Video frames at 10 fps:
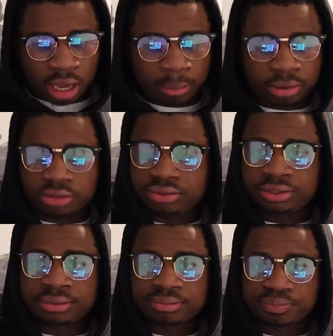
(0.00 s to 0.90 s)
and
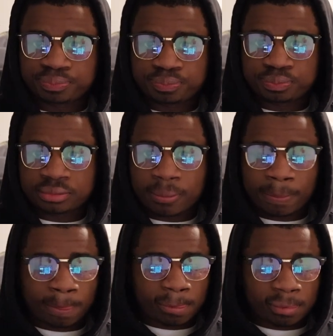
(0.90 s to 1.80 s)
blundered.
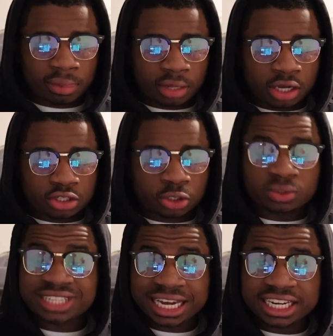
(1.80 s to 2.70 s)
So
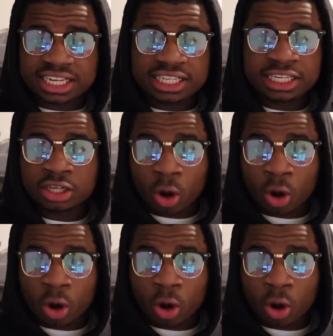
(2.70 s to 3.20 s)
technically he